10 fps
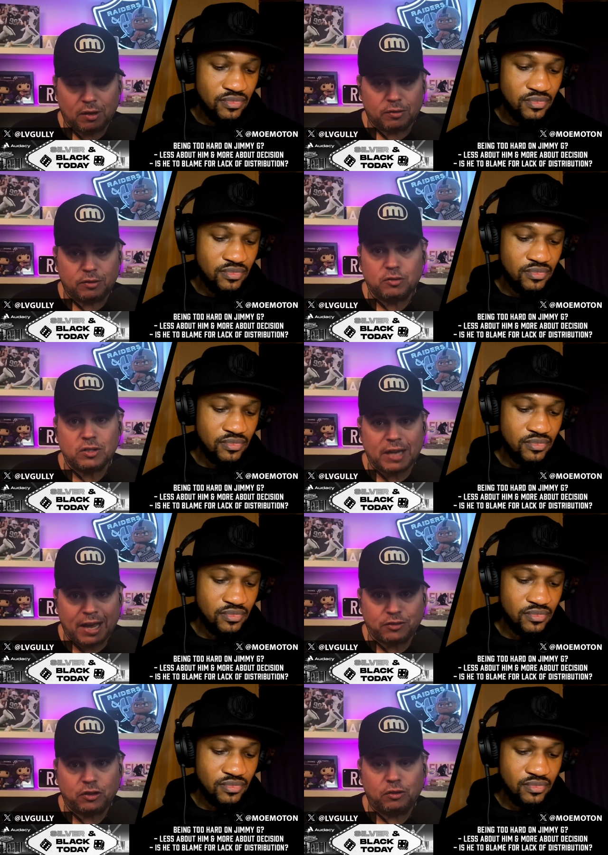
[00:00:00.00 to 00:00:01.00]
Speaker 1: They're just
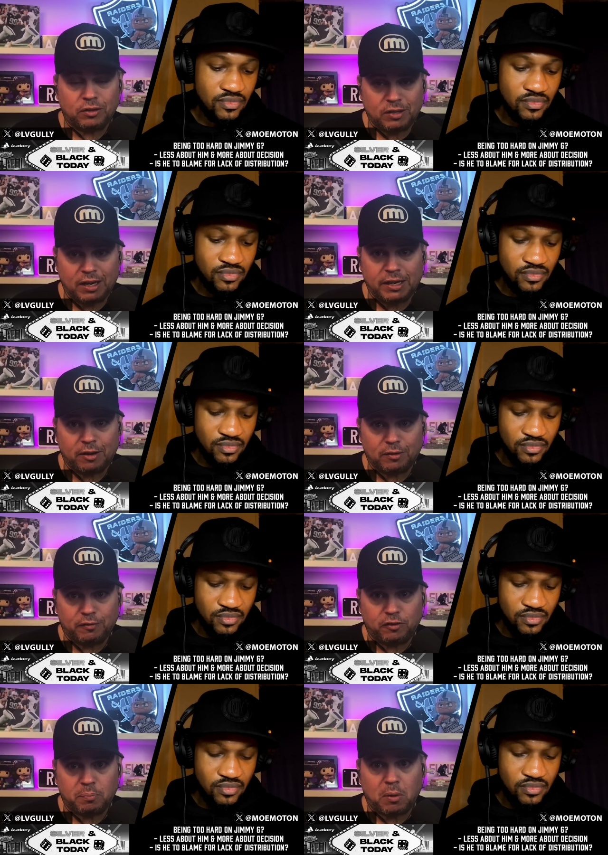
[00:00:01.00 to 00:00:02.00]
asking you to take care of the
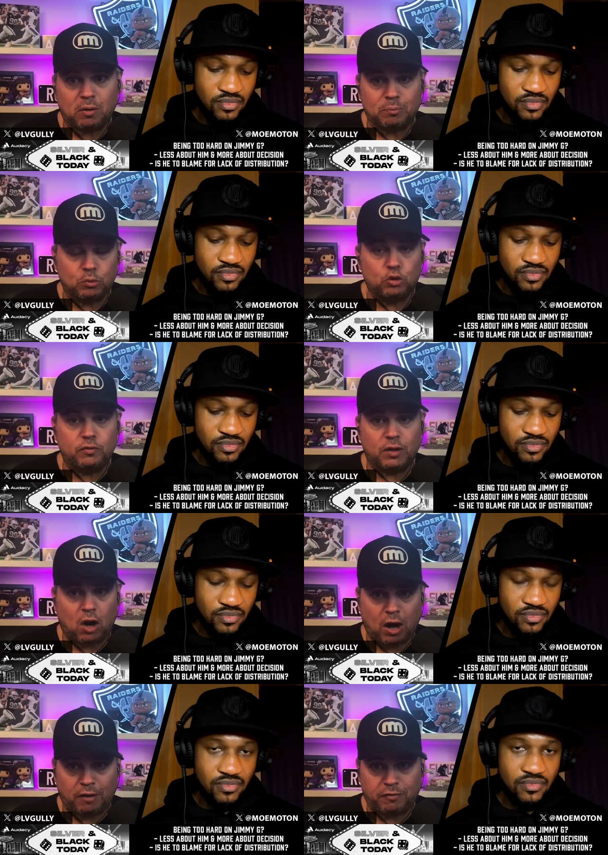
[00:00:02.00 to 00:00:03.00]
football and move the
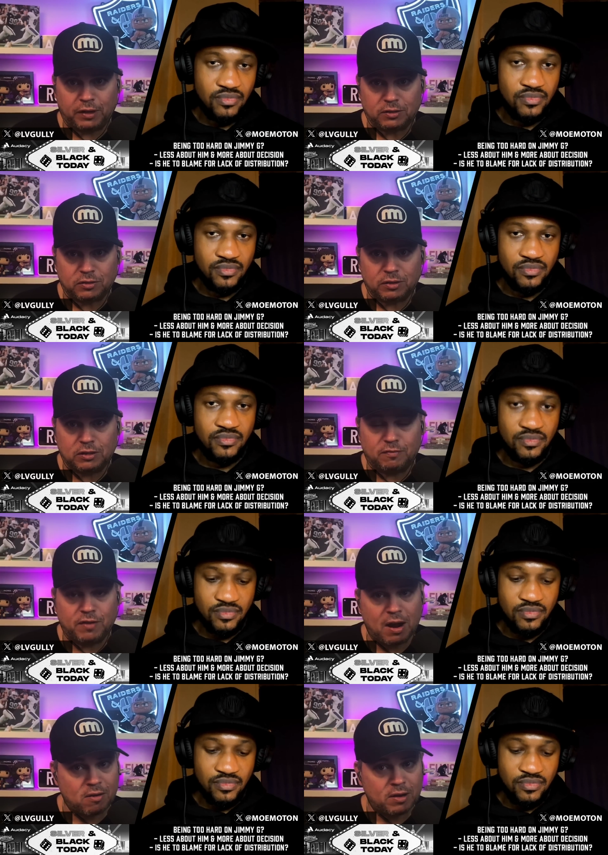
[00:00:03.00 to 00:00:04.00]
offense. It's
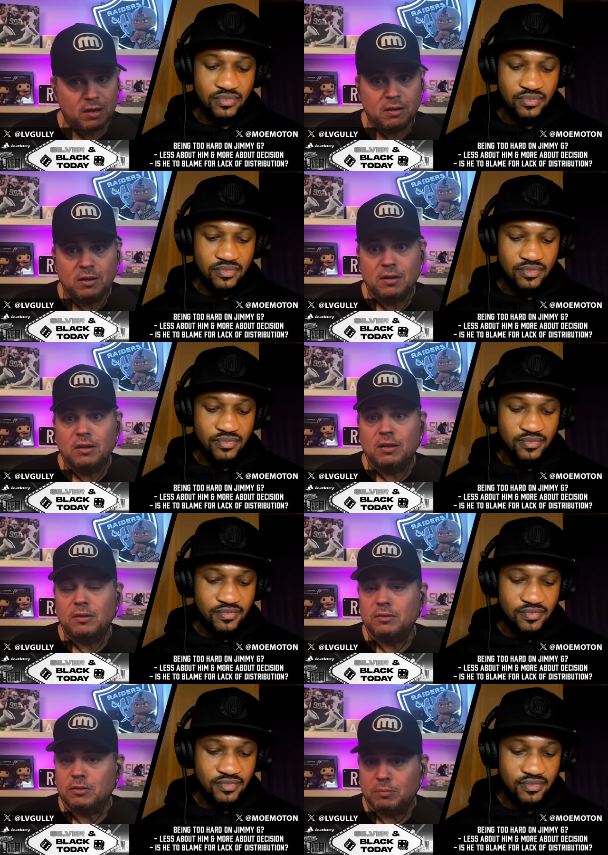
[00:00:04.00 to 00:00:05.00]
very
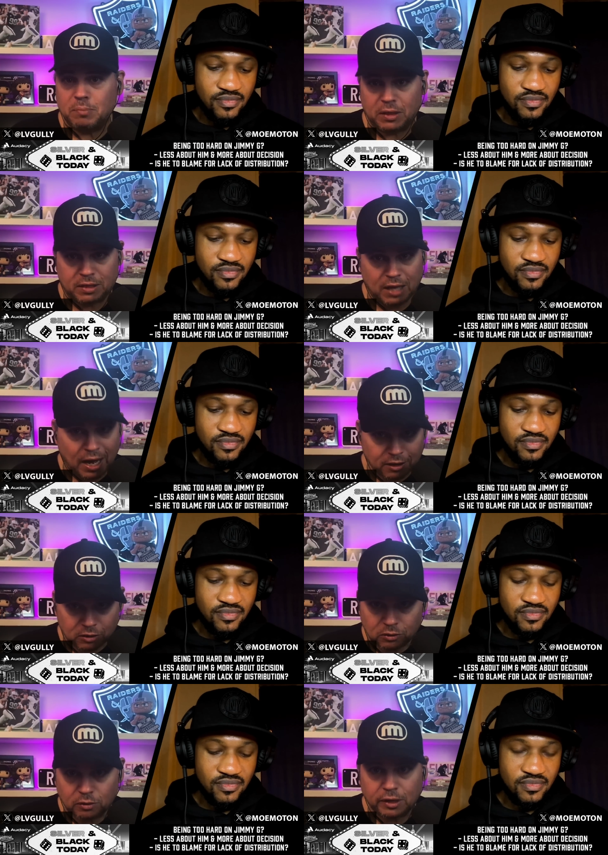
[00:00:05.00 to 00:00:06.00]

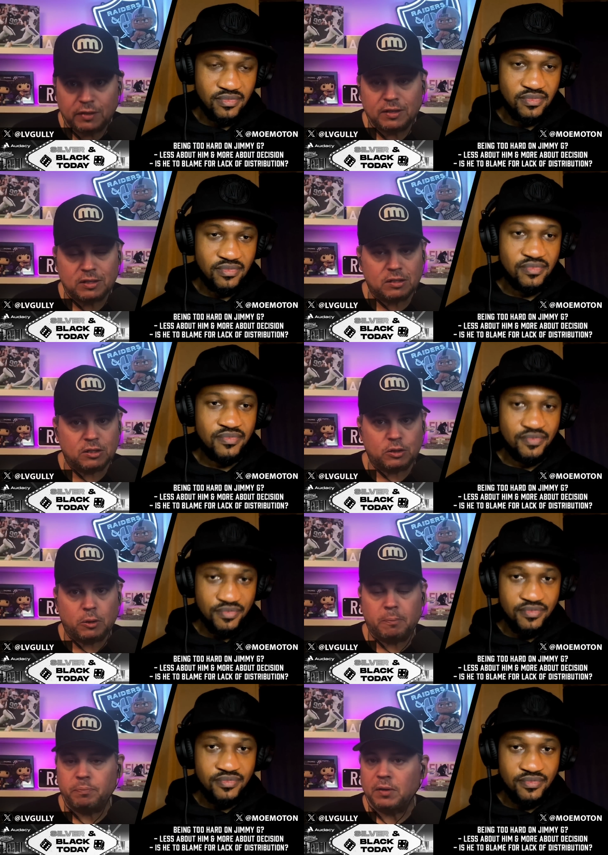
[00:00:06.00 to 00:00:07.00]
methodical in this
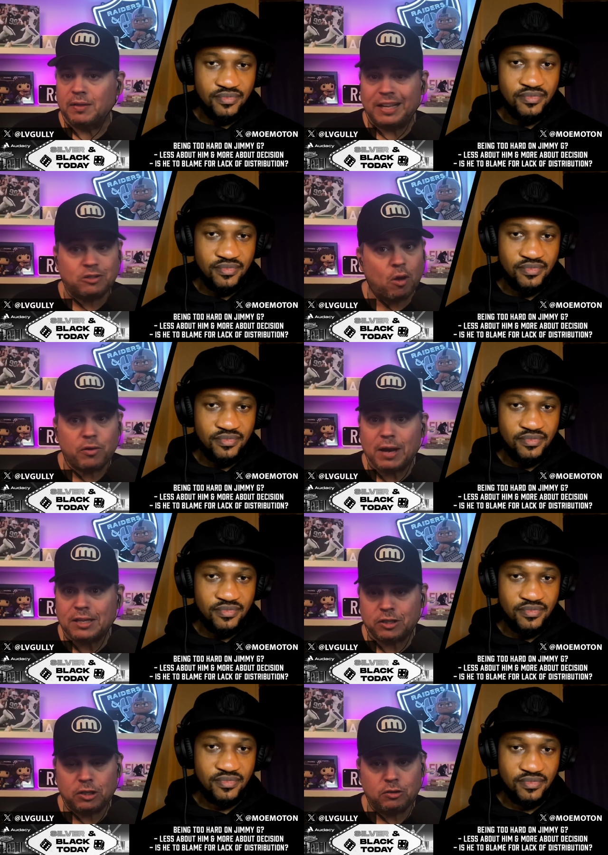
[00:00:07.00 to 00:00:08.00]
system. That's all they're
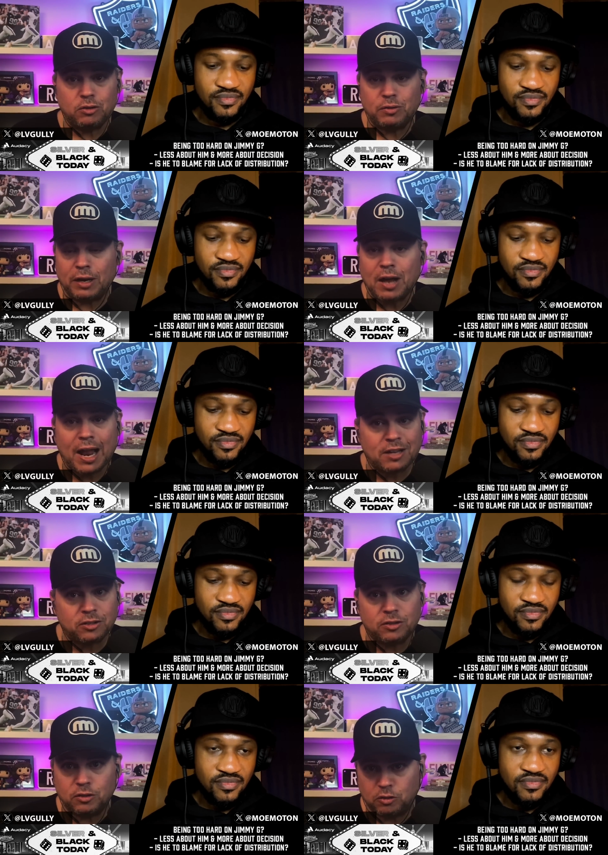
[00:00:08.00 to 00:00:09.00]
asking you to do. They're not
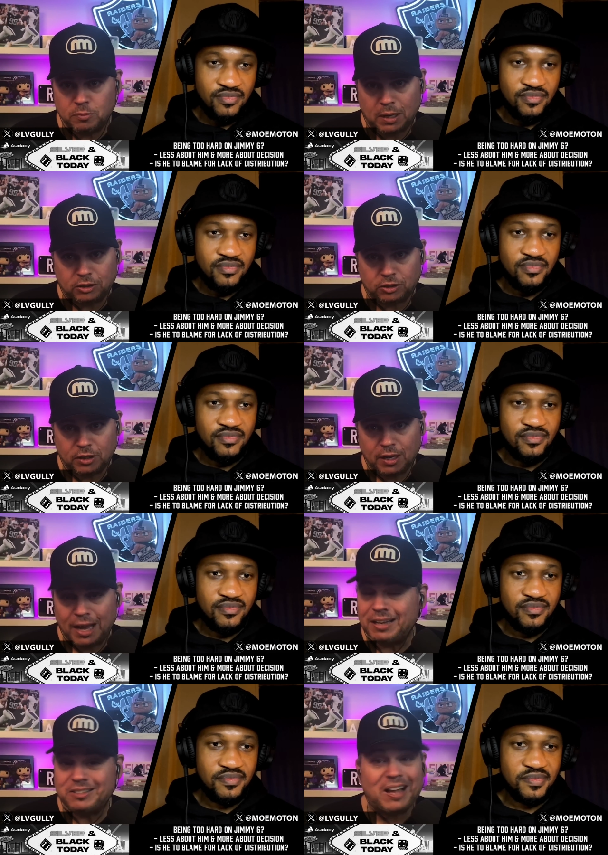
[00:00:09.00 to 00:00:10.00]
asking you to do too much.
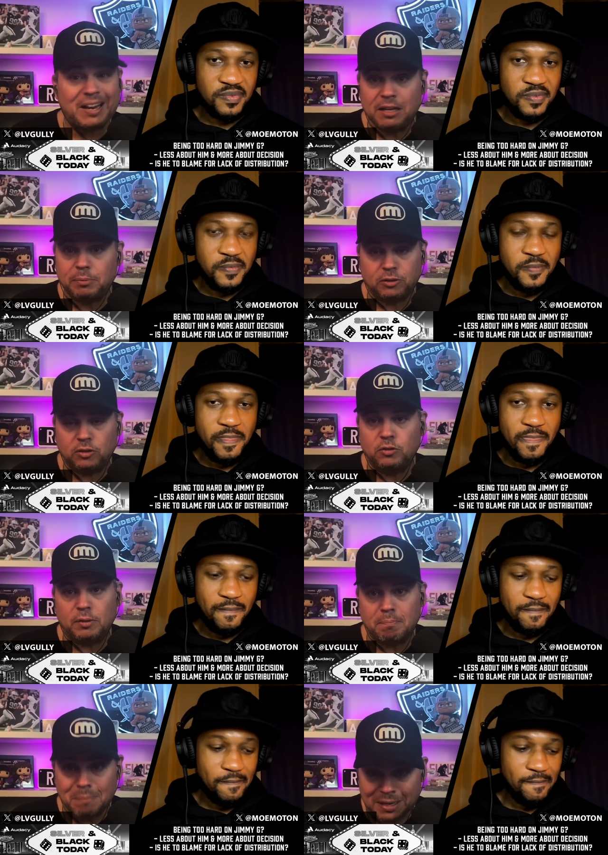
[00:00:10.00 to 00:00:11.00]
And he's not able to do the
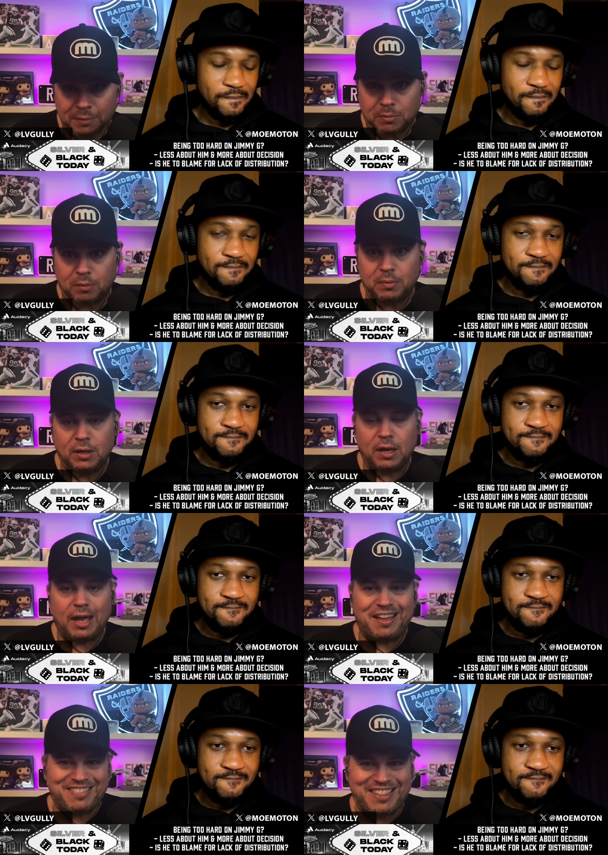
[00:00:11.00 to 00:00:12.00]
minimum.
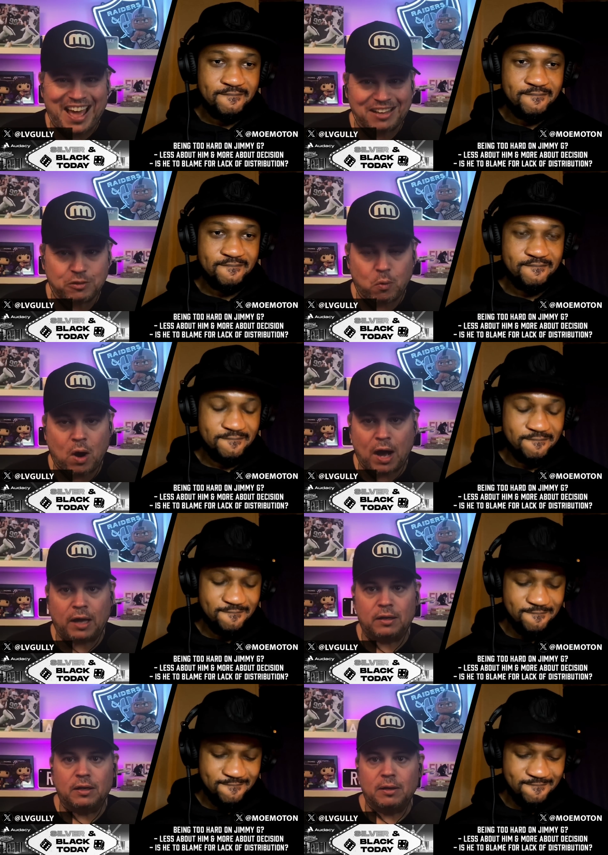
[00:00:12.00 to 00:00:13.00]
And that's
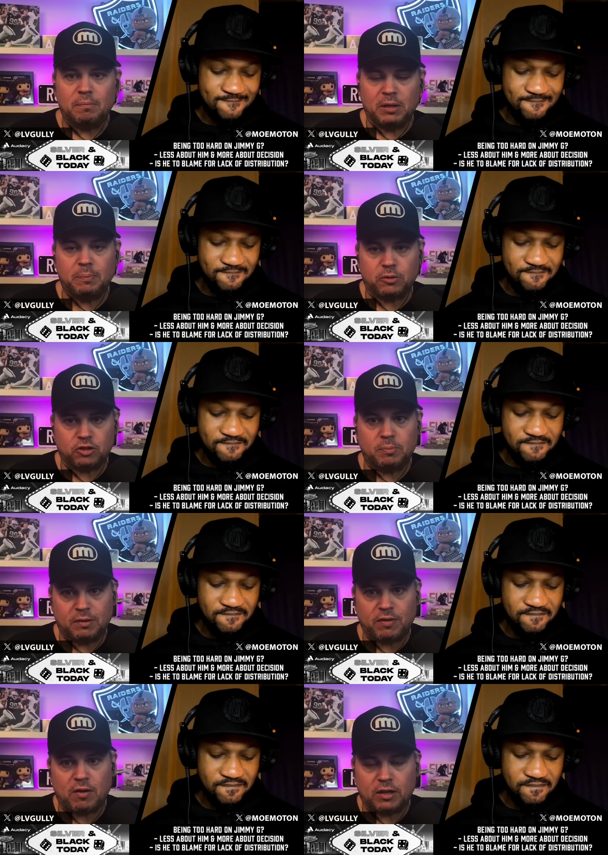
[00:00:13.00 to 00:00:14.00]
why people should be
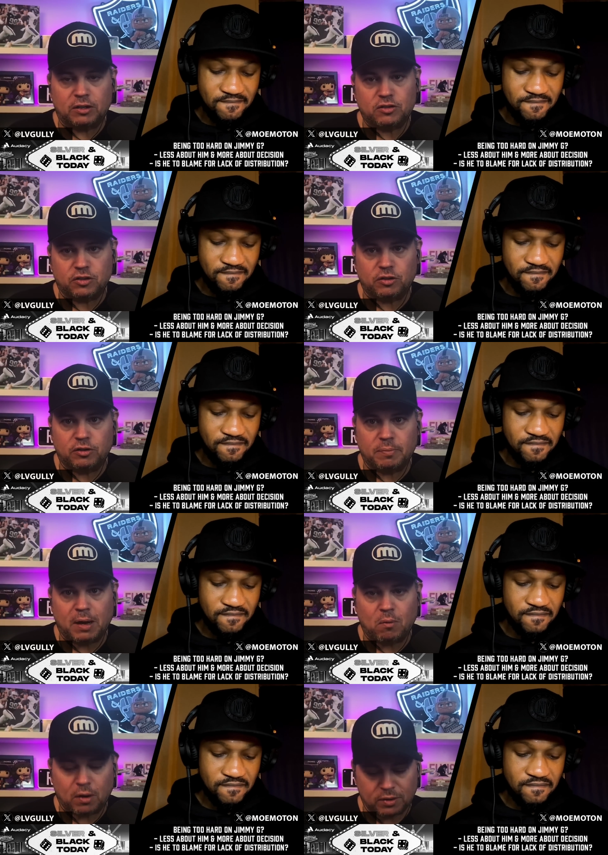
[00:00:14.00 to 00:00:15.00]
very concerned
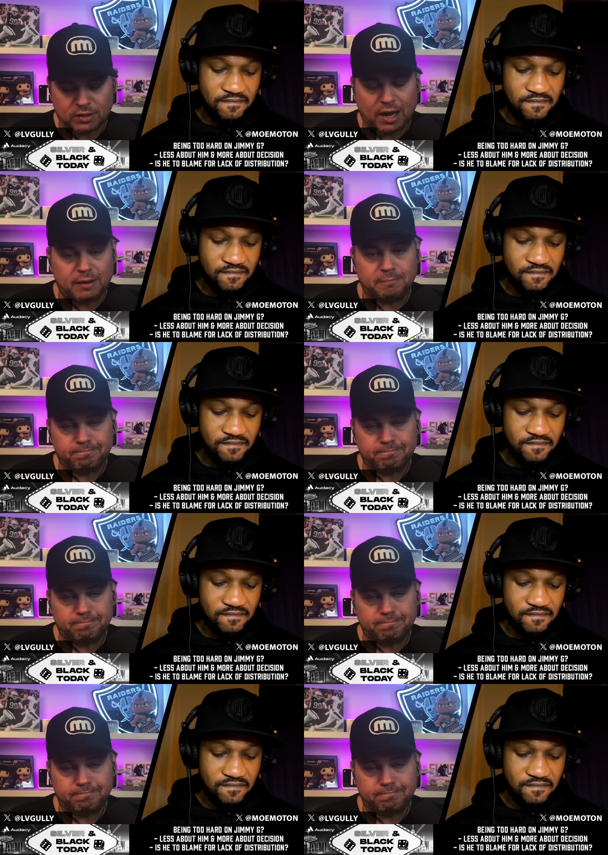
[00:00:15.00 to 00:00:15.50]
about where he's at.